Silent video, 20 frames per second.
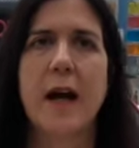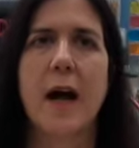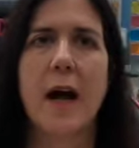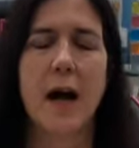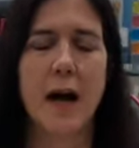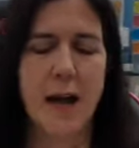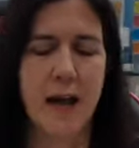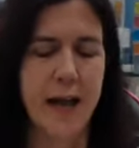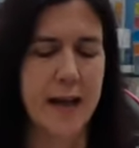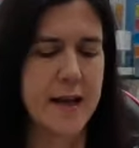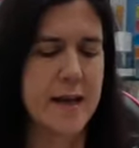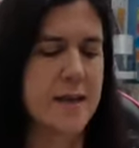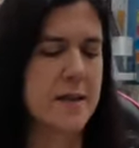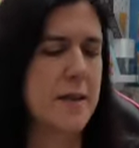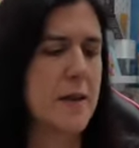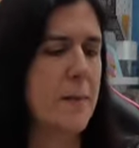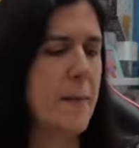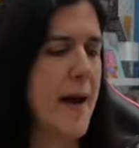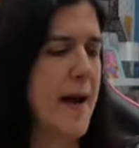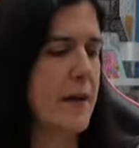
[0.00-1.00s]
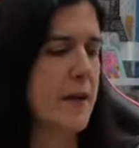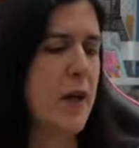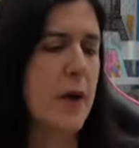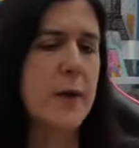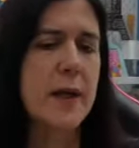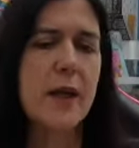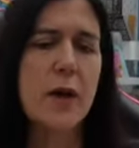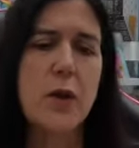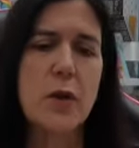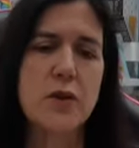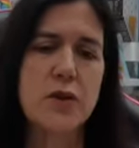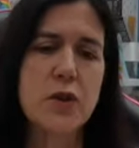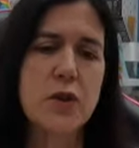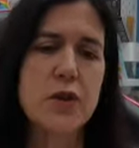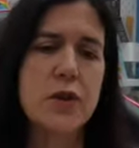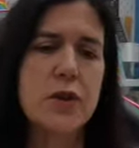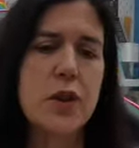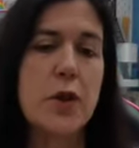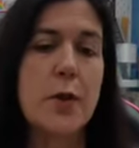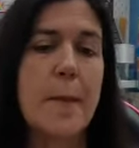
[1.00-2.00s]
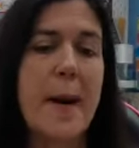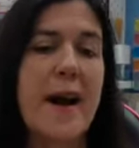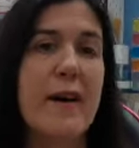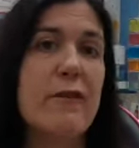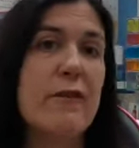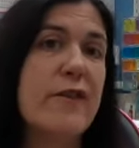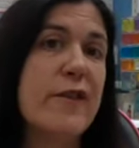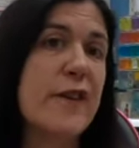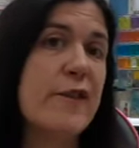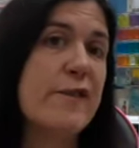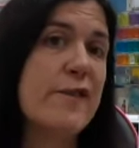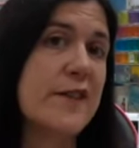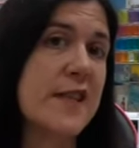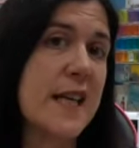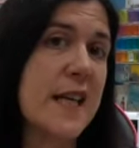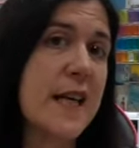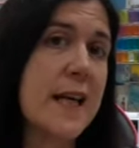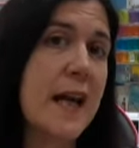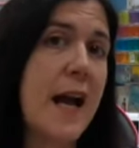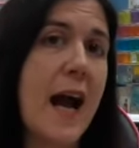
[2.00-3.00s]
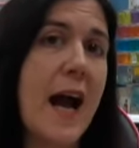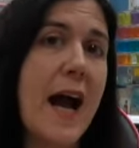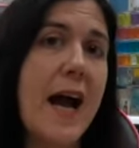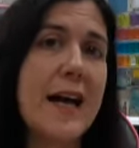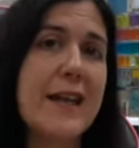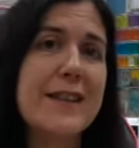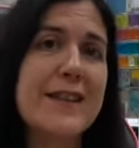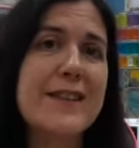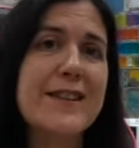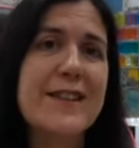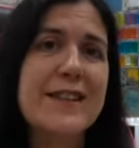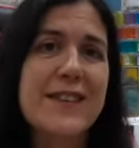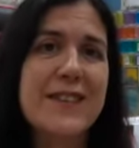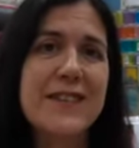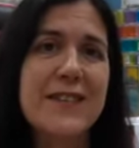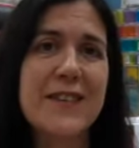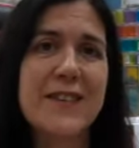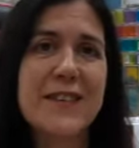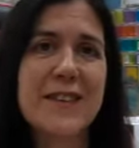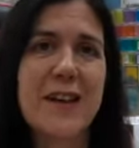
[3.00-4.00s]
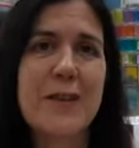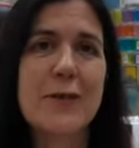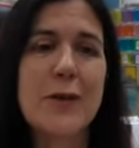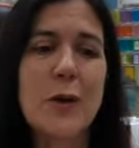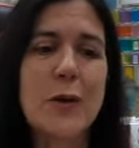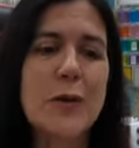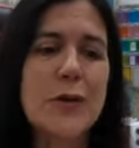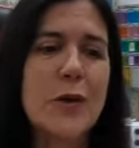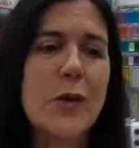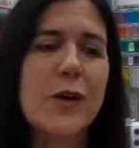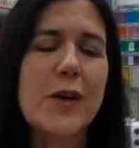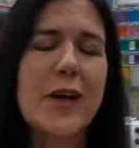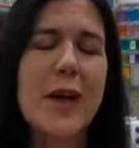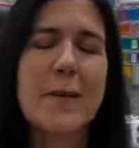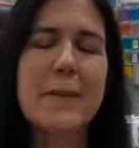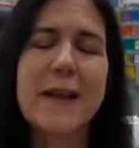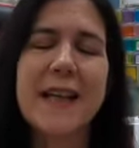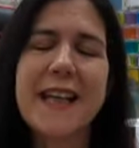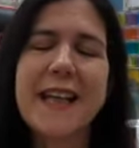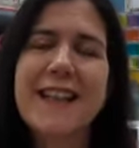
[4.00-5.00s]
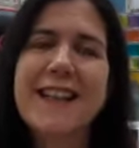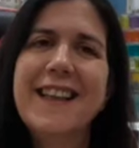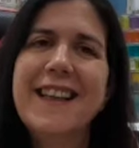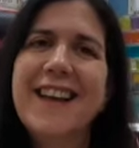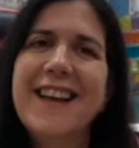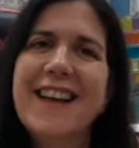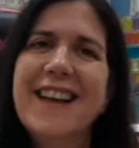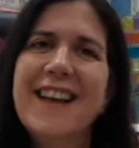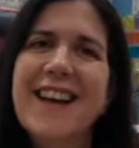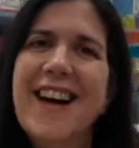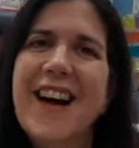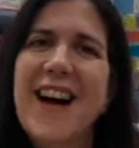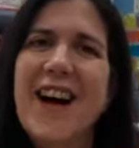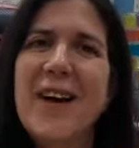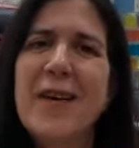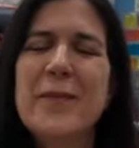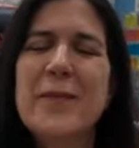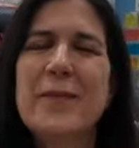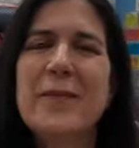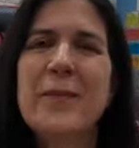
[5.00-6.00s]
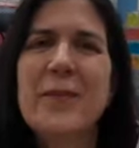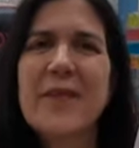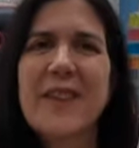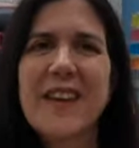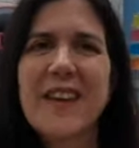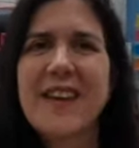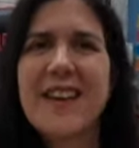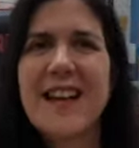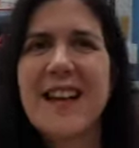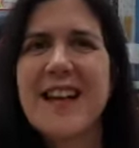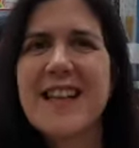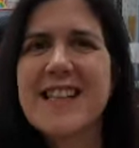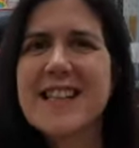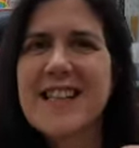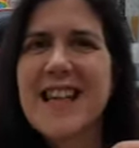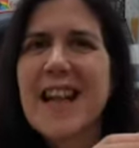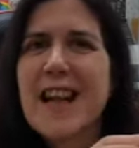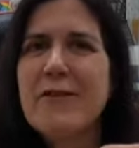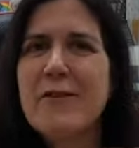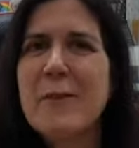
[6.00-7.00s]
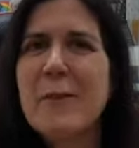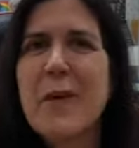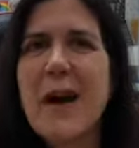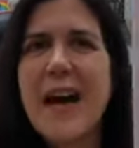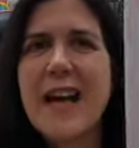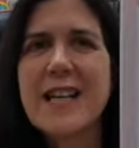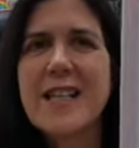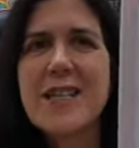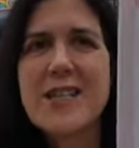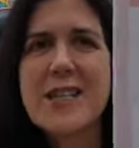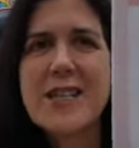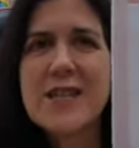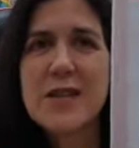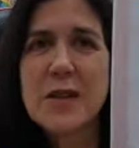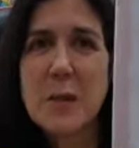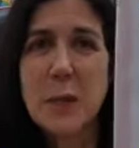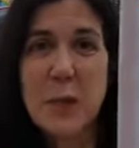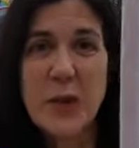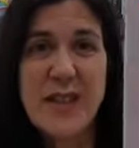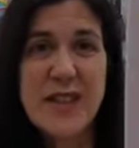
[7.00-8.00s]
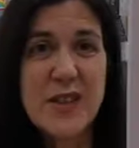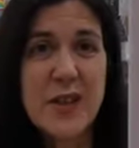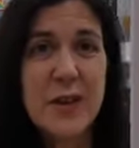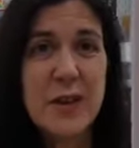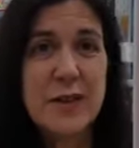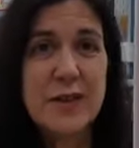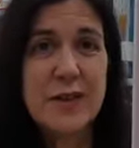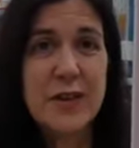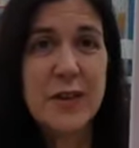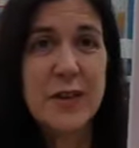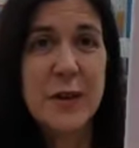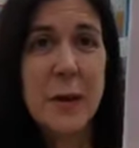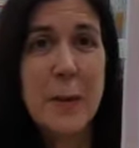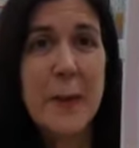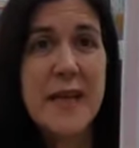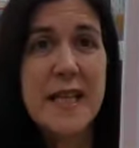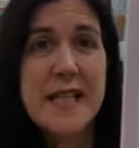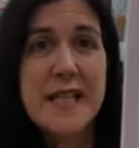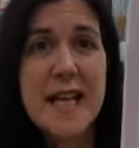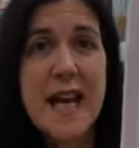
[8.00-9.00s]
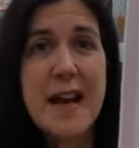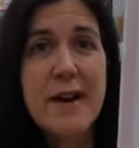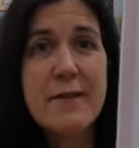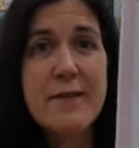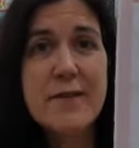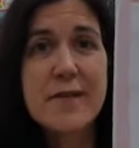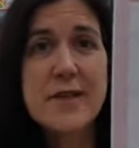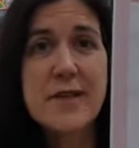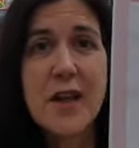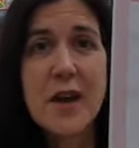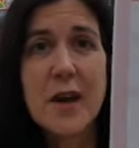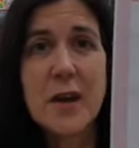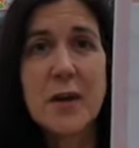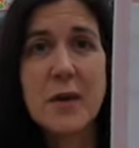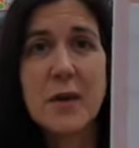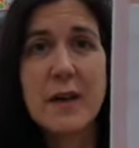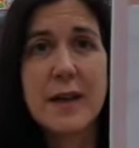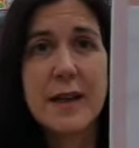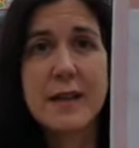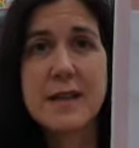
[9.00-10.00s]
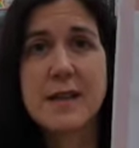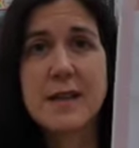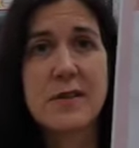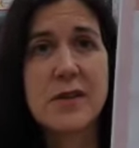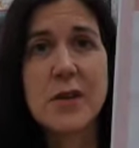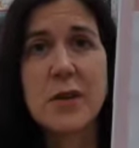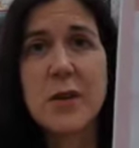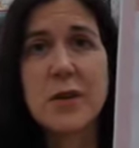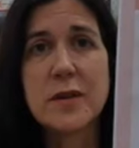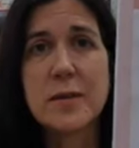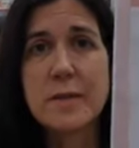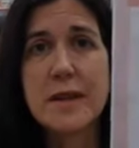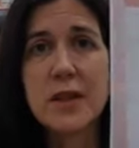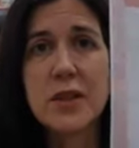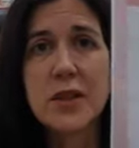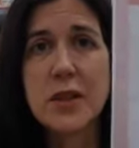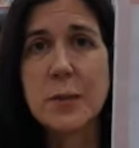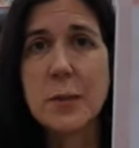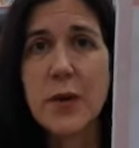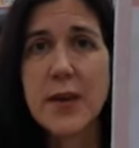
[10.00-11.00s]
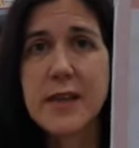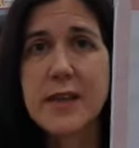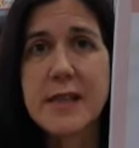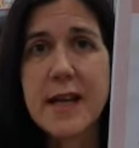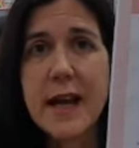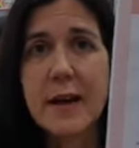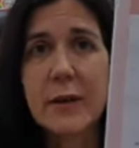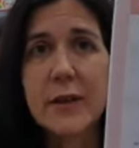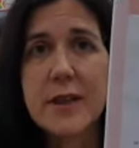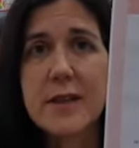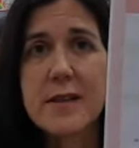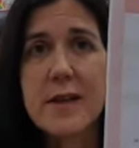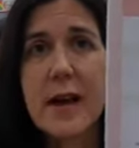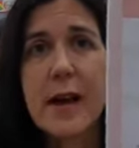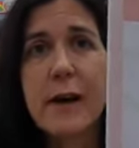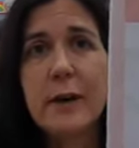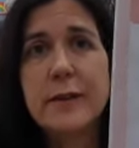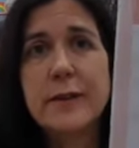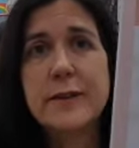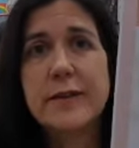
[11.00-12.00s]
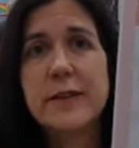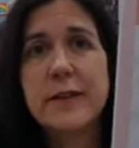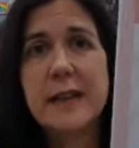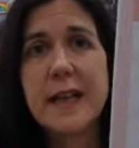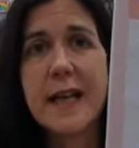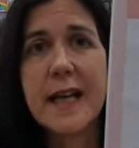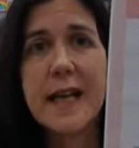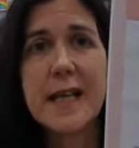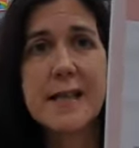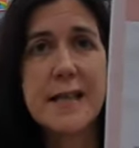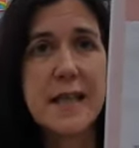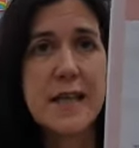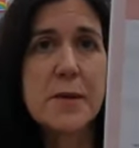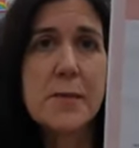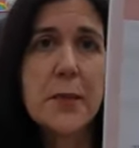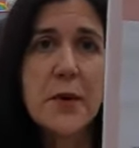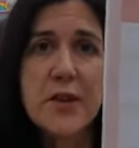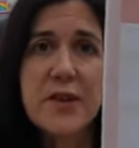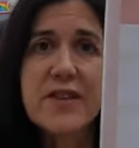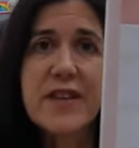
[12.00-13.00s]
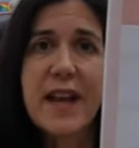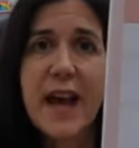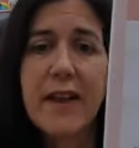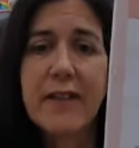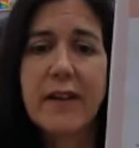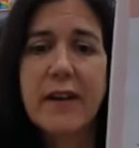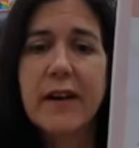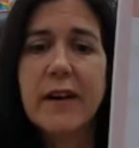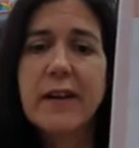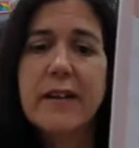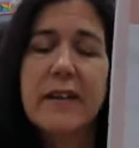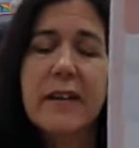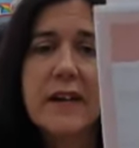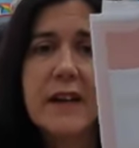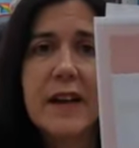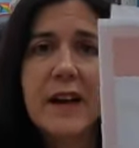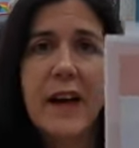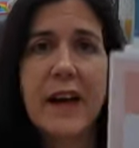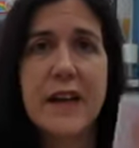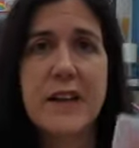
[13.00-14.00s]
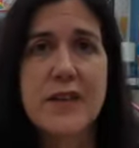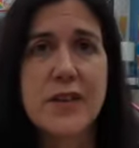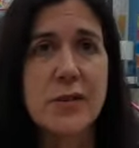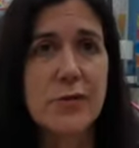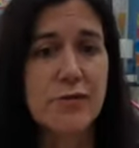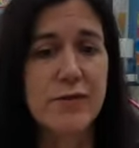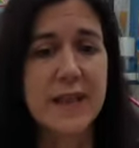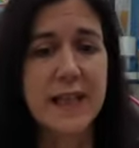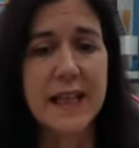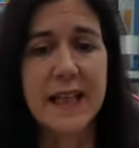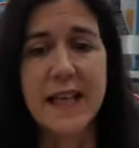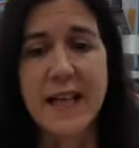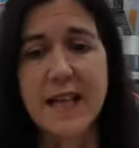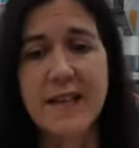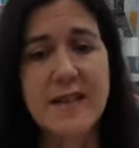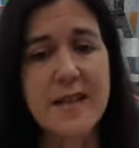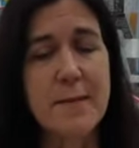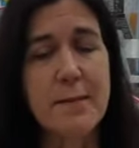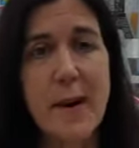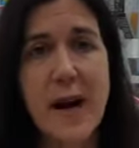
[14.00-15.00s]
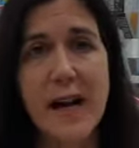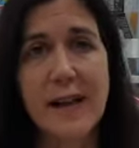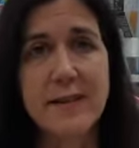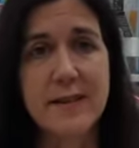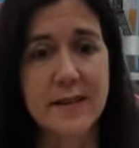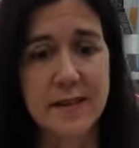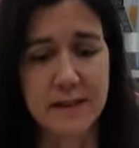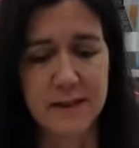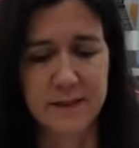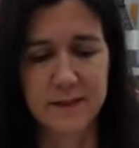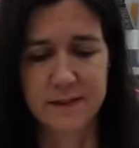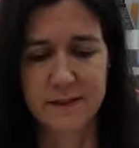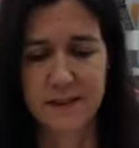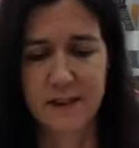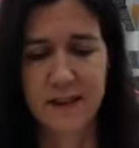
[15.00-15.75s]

The pattern only cost £2.50 and I've got a dog coming in. It's 11 pages to print off on a PDF, so it doesn't cost much to print out yourself. Easy to put together, and it's a really easy pattern.